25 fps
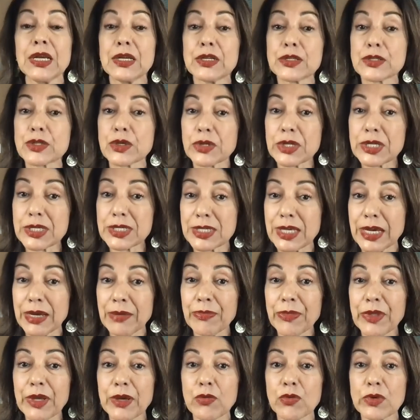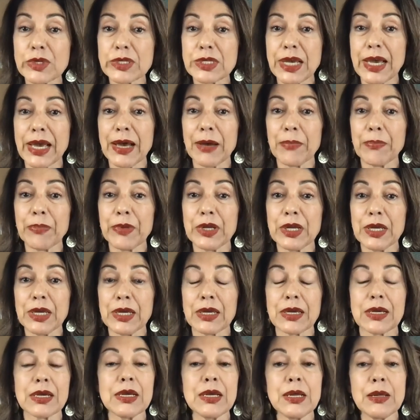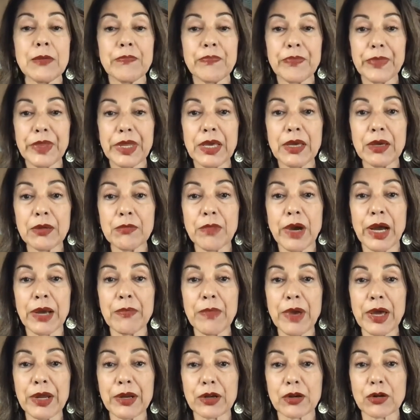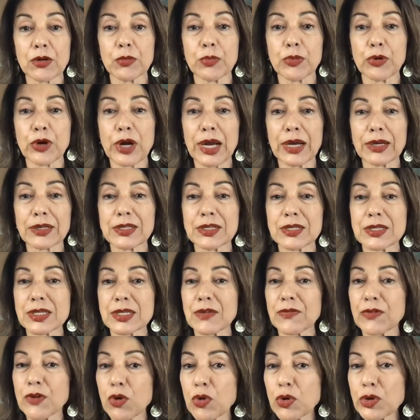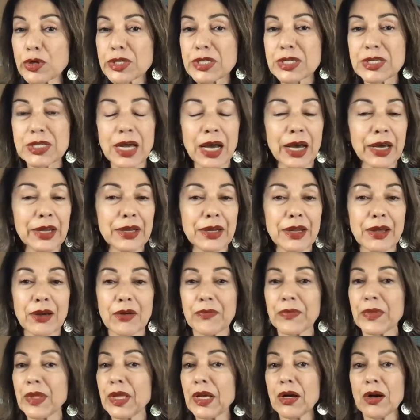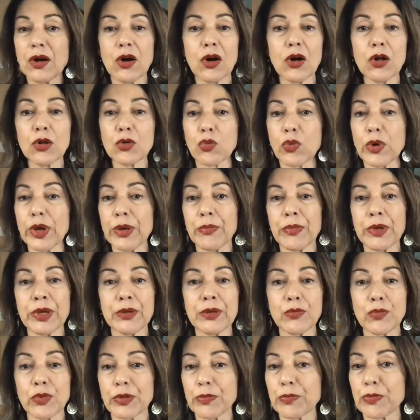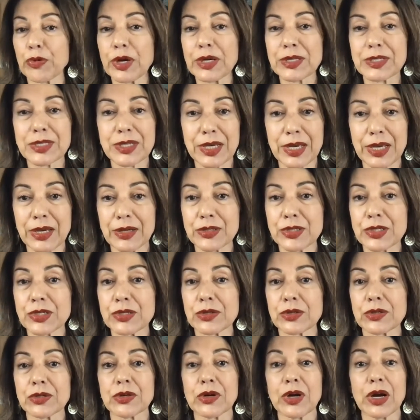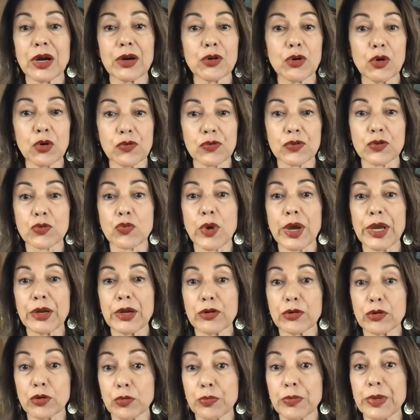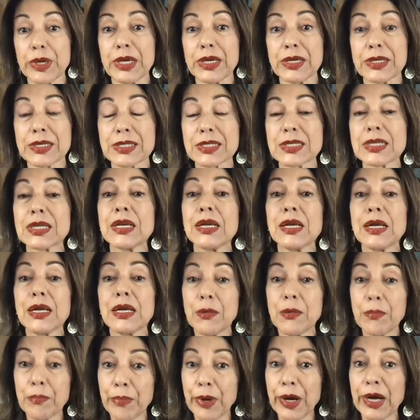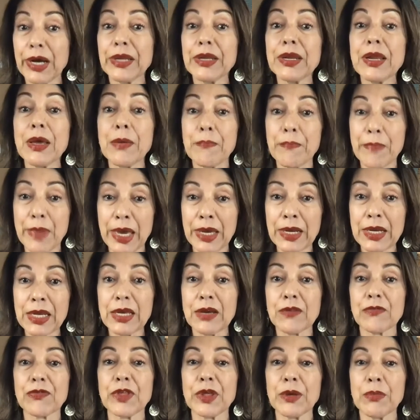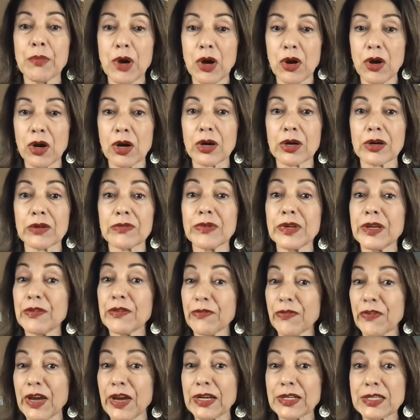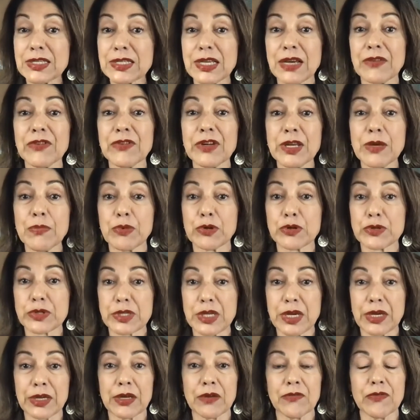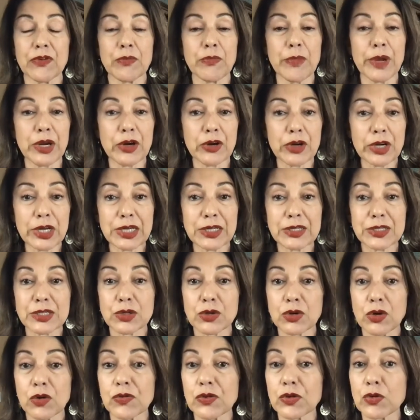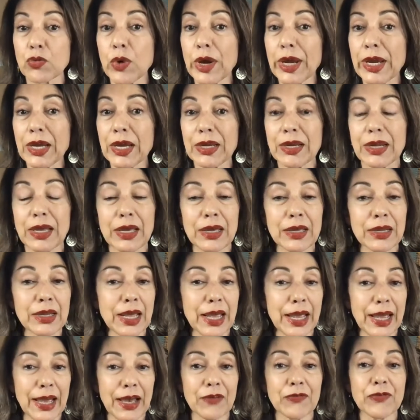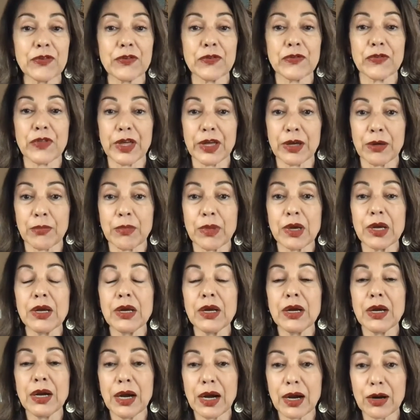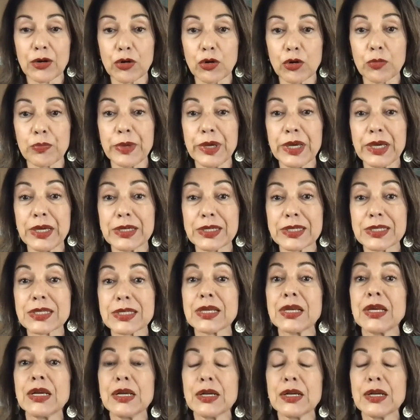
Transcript: So the same thing was happening in my medical practice. Of course, not all women with breast cancer are overweight or obese, but many of them are. In fact, 70% of Americans are overweight and half of them are obese.